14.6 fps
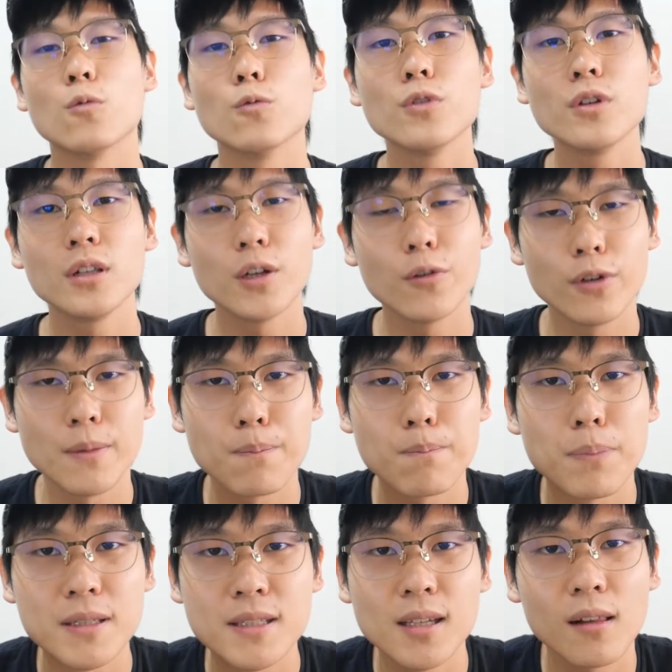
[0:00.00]
really, really
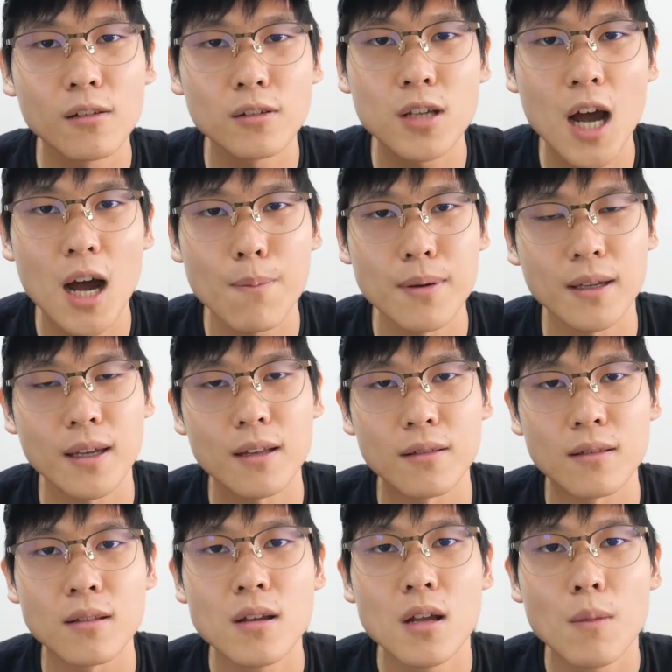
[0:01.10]
particular topic
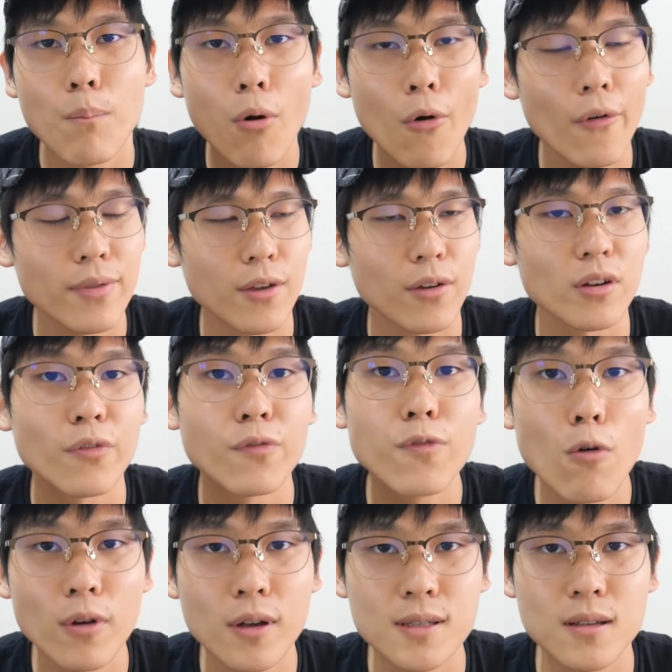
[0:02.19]
and point that you're going to
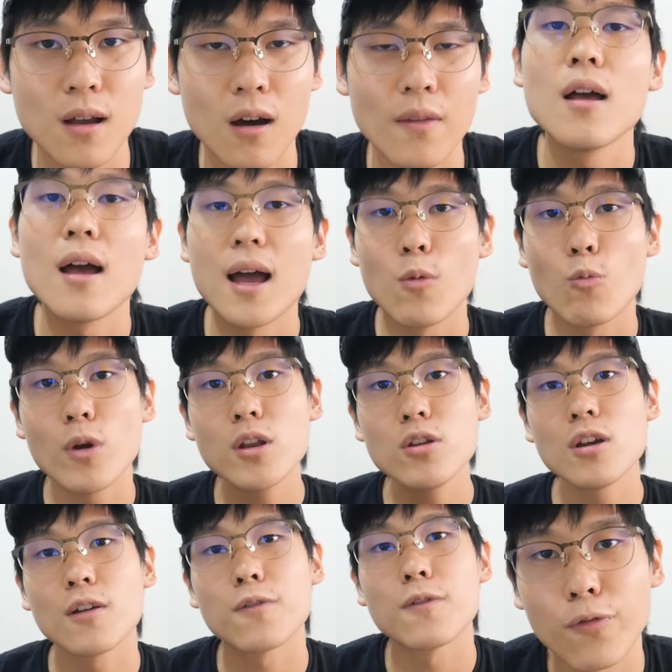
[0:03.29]
focus on. And when
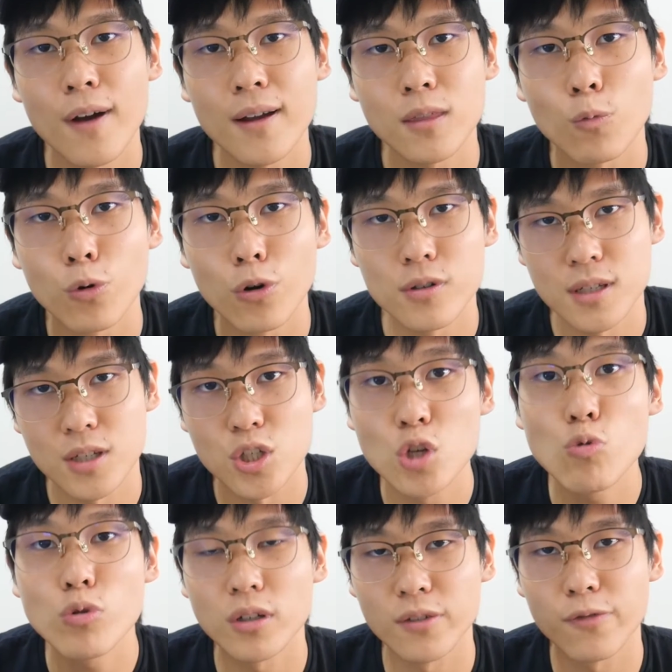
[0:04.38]
you have defined the words that
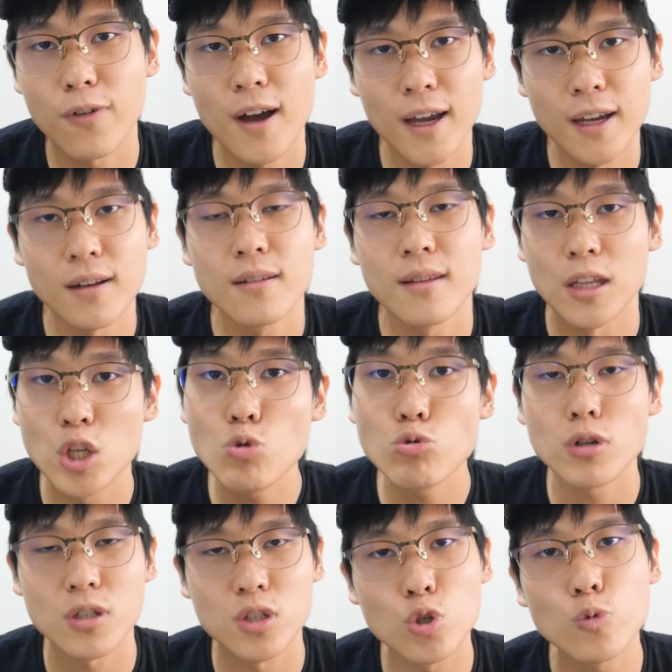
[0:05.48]
you want to define, that you
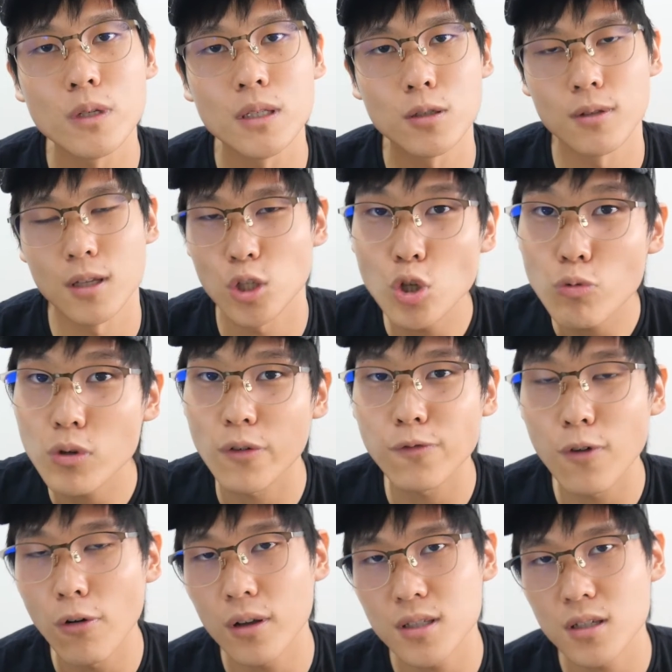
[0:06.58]
want to zoom into, that you want to
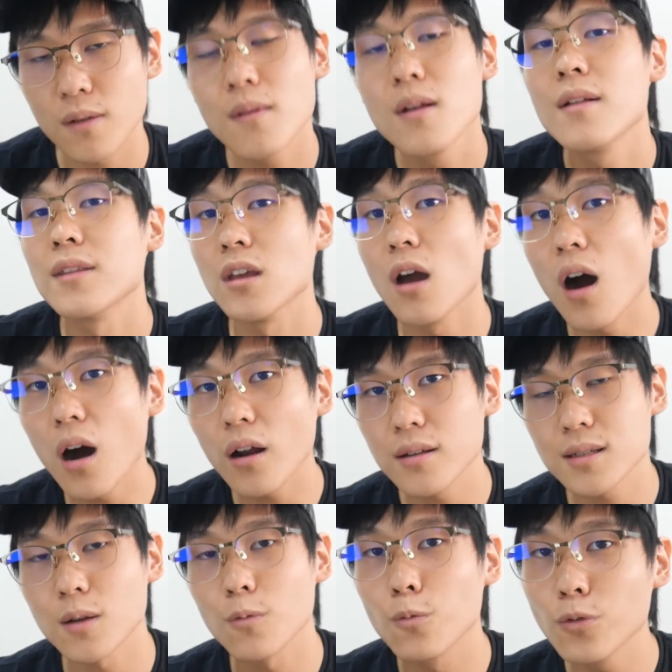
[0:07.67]
focus on, the
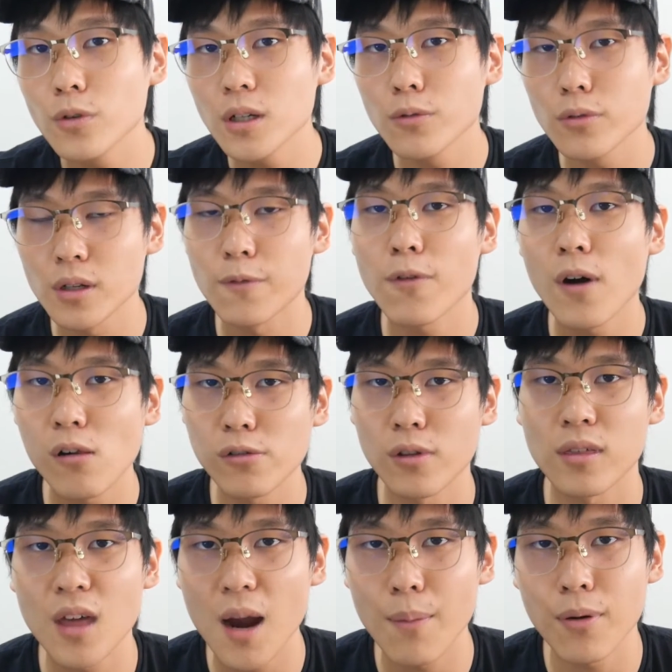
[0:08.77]
audience can really, really follow your
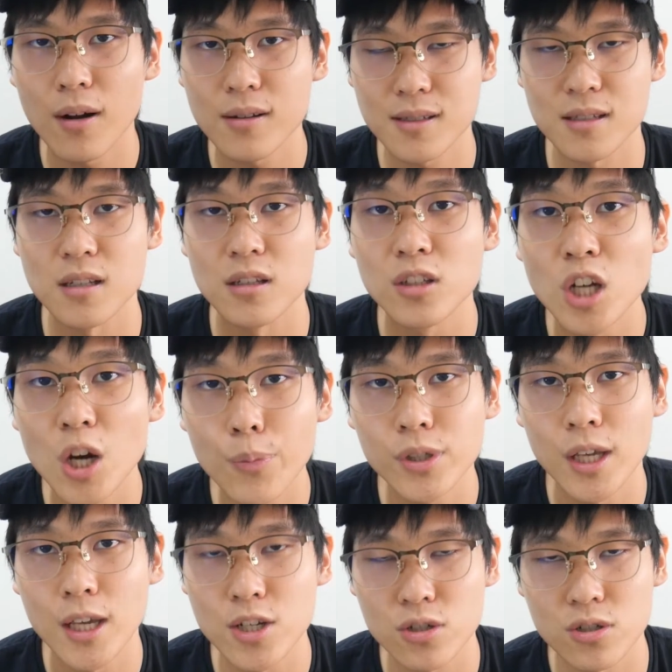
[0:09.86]
thought process and
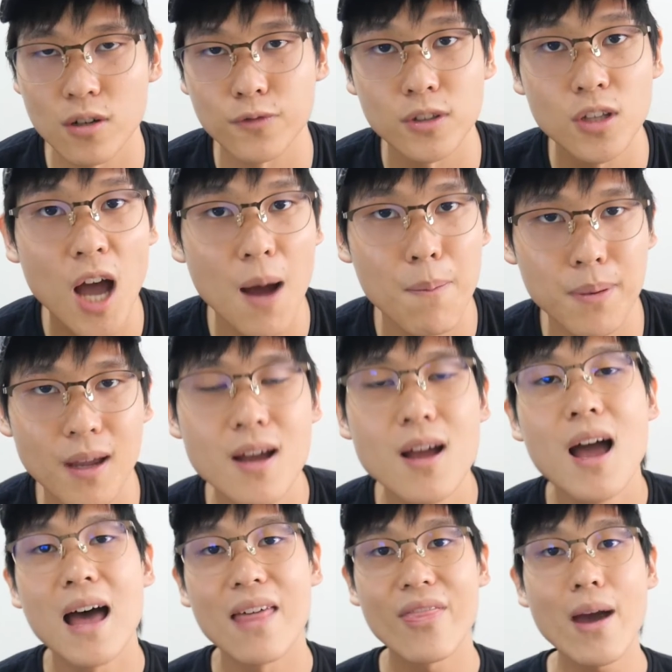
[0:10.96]
interpretation of the topic.
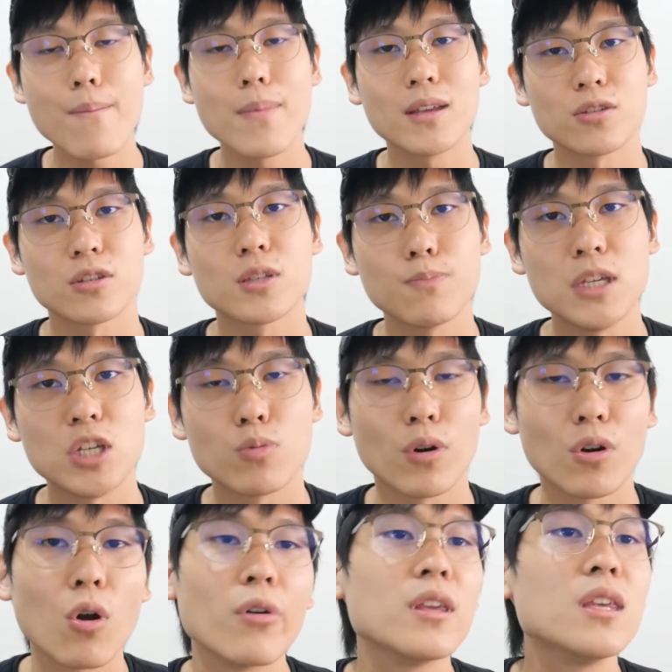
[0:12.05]
And that makes your speech
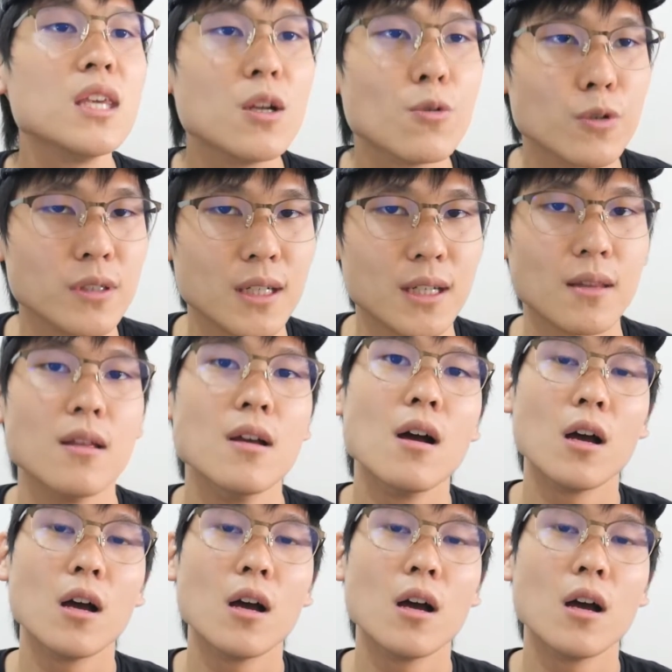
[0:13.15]
more coherent, and